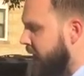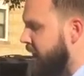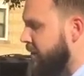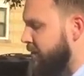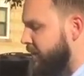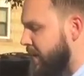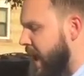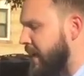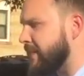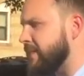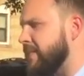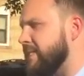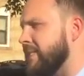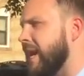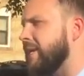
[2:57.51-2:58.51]
And in fact,
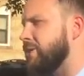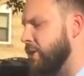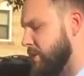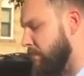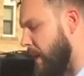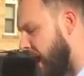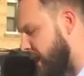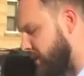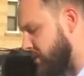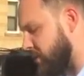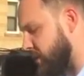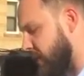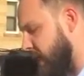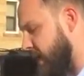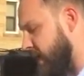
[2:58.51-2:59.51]
this is not just my
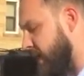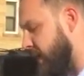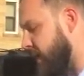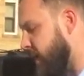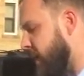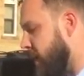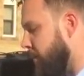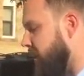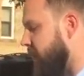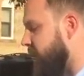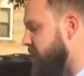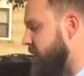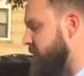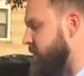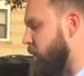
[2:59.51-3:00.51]
understanding,
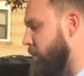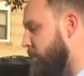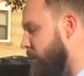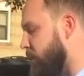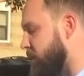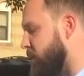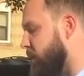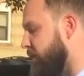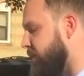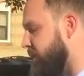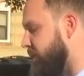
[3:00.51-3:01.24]
because his own personal